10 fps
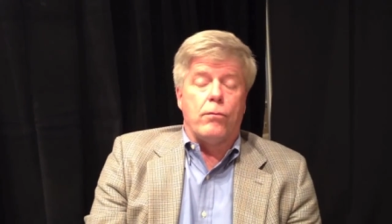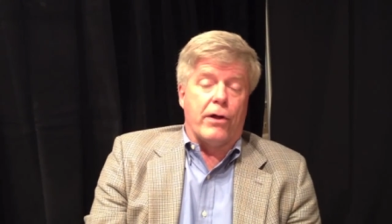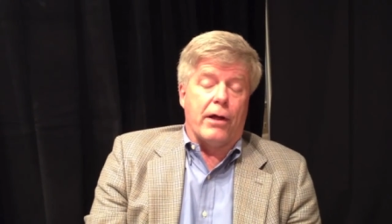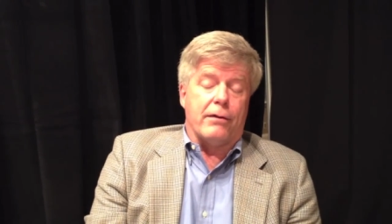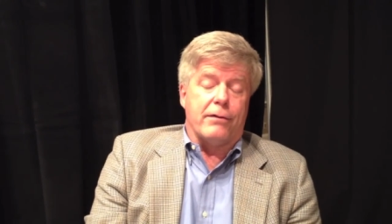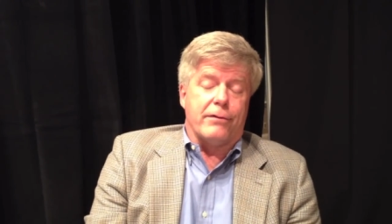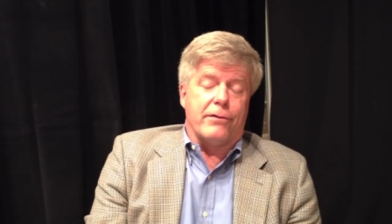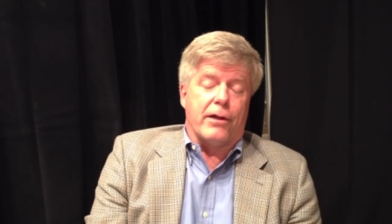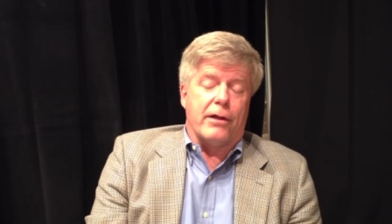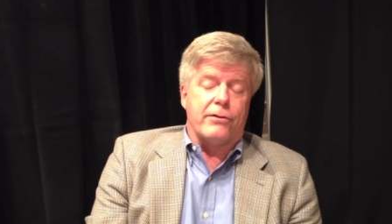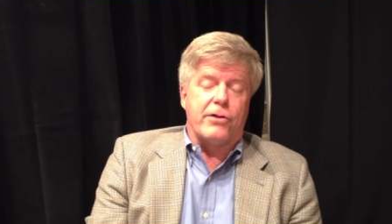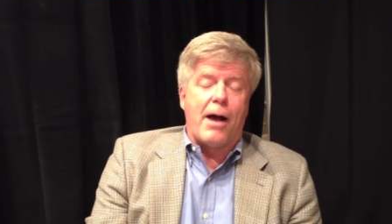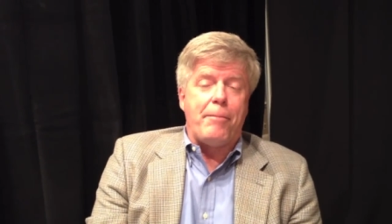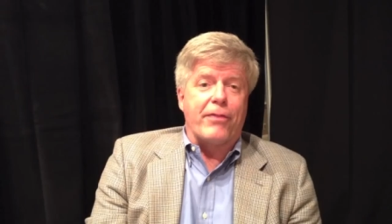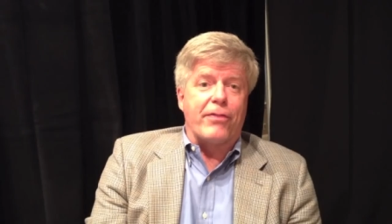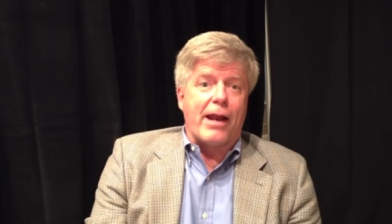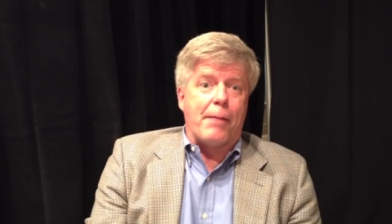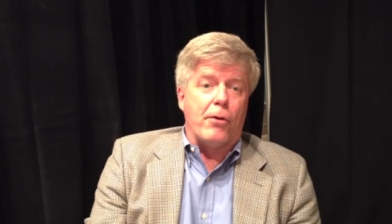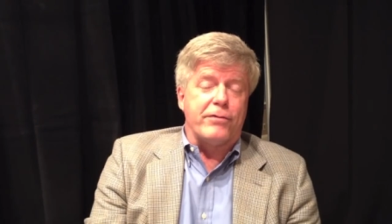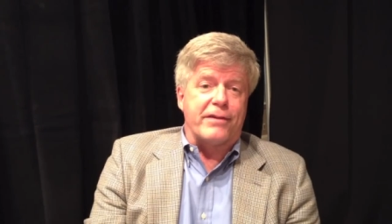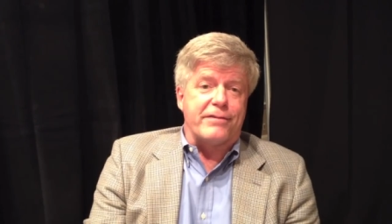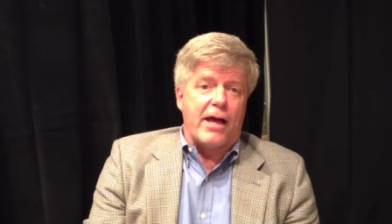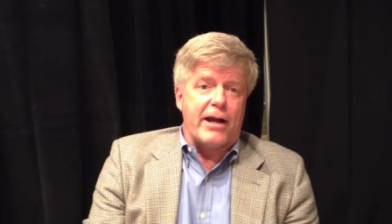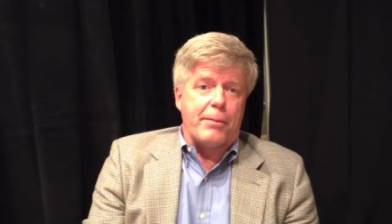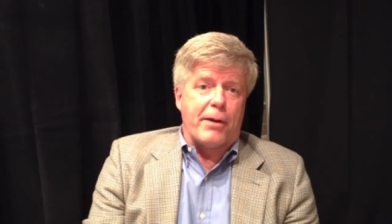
the topic that I'm most excited